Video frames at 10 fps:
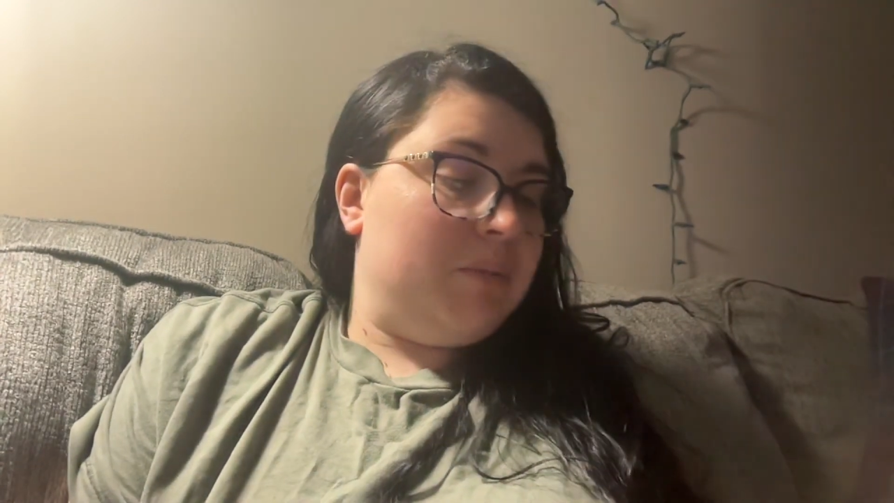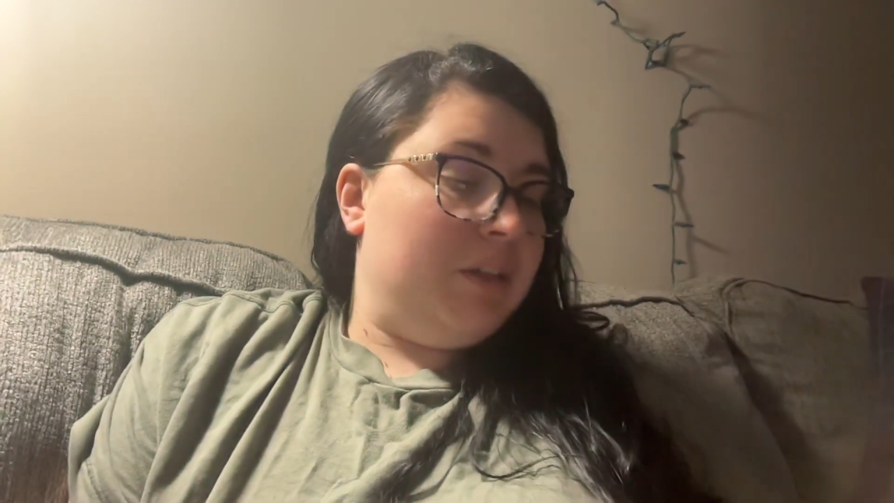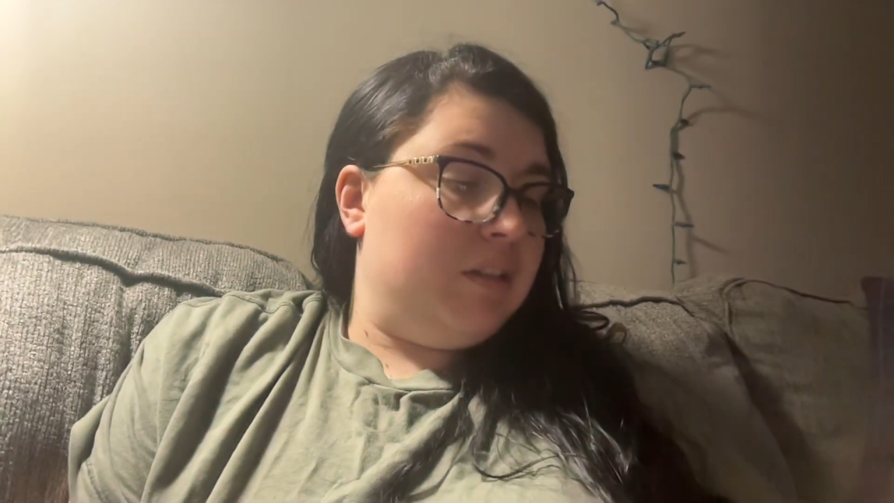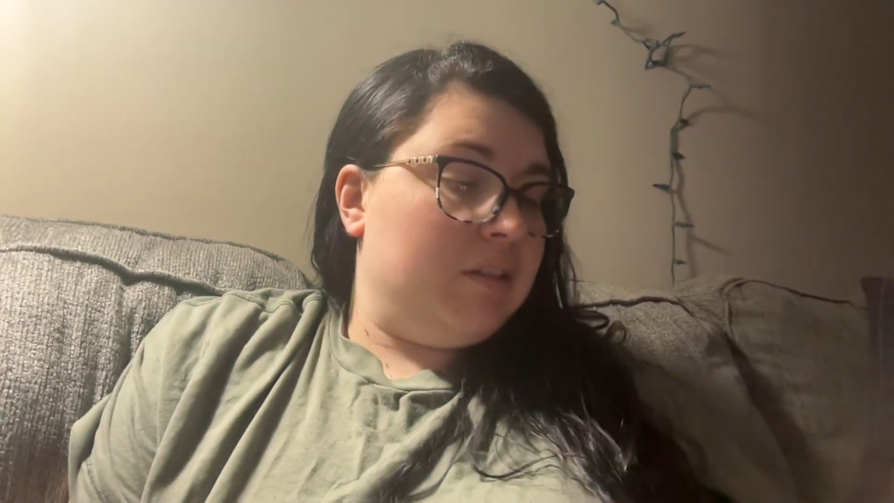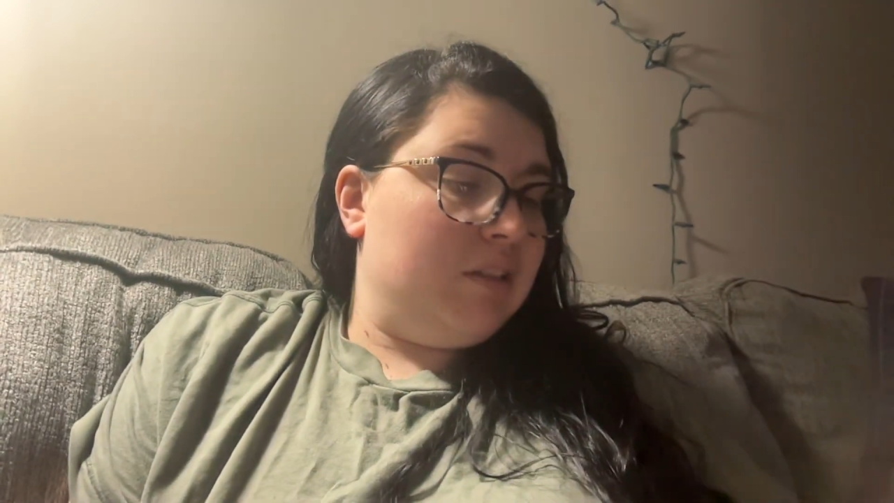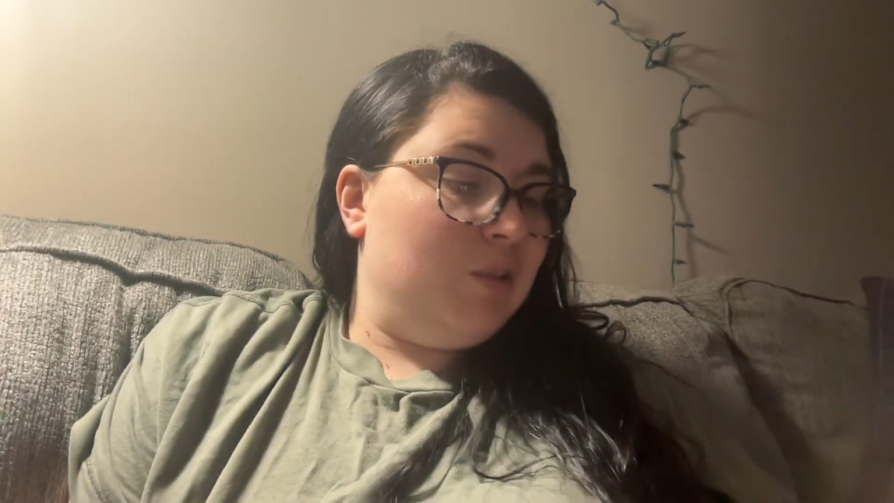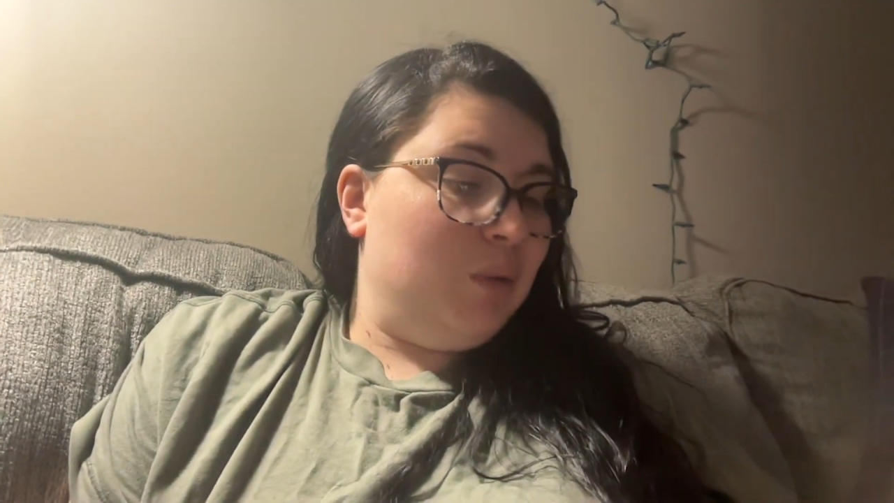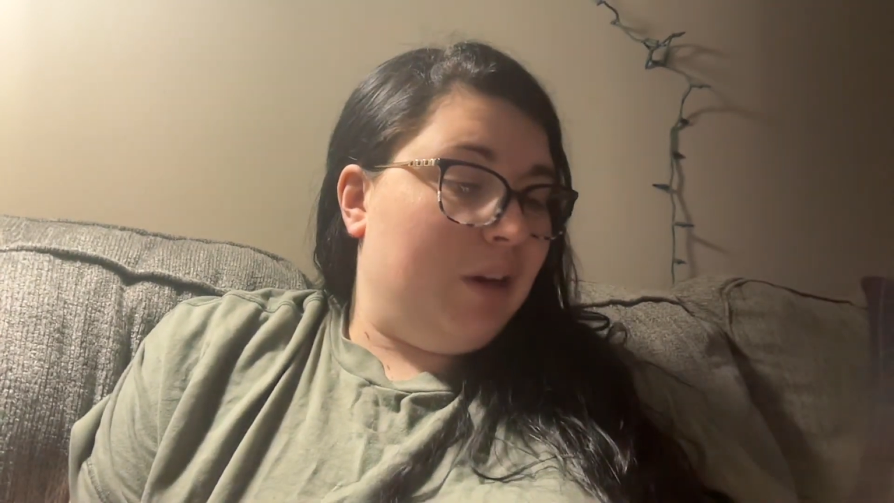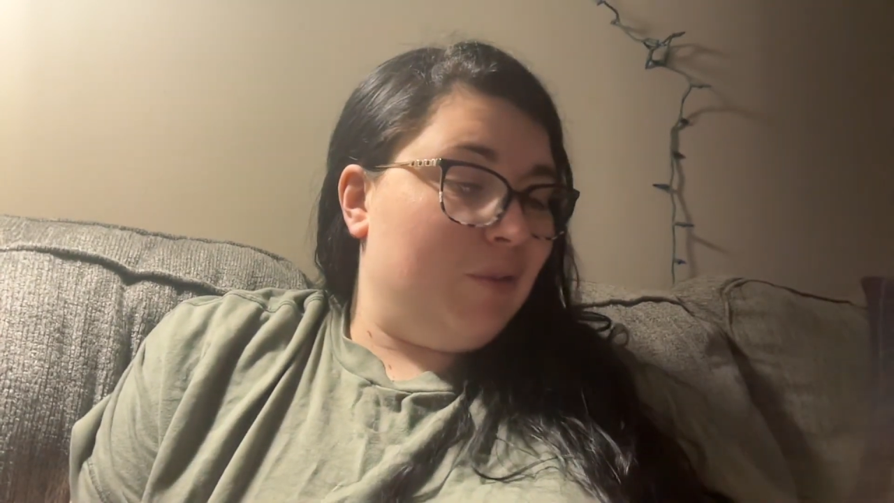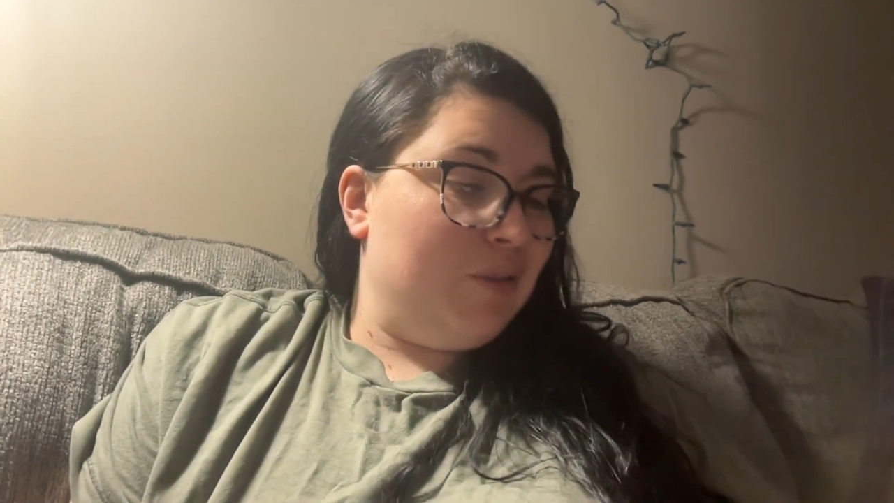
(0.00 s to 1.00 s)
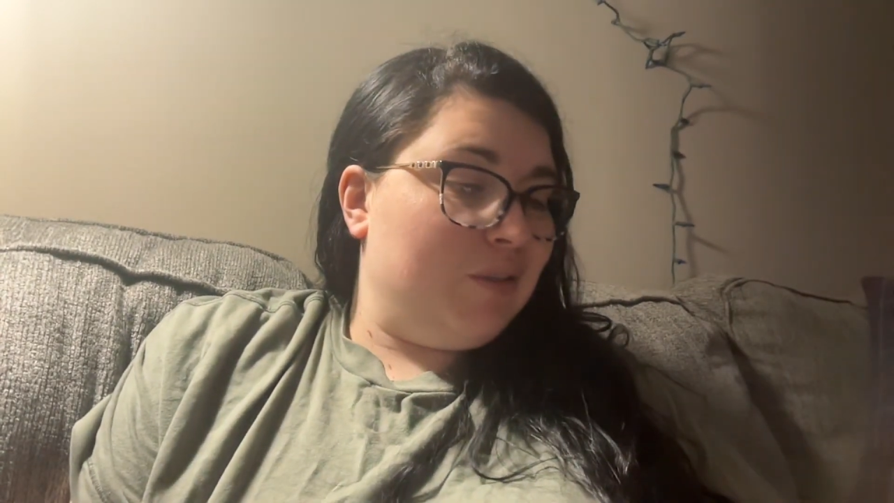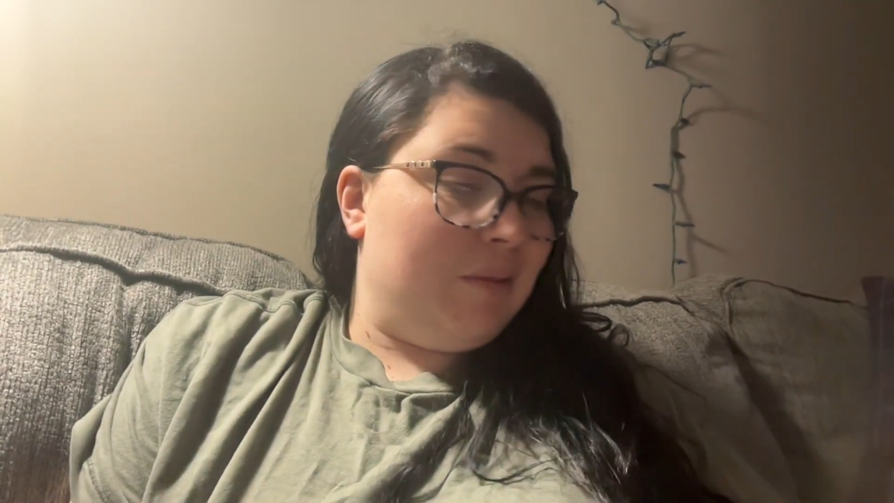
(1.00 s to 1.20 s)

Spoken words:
because the new covers,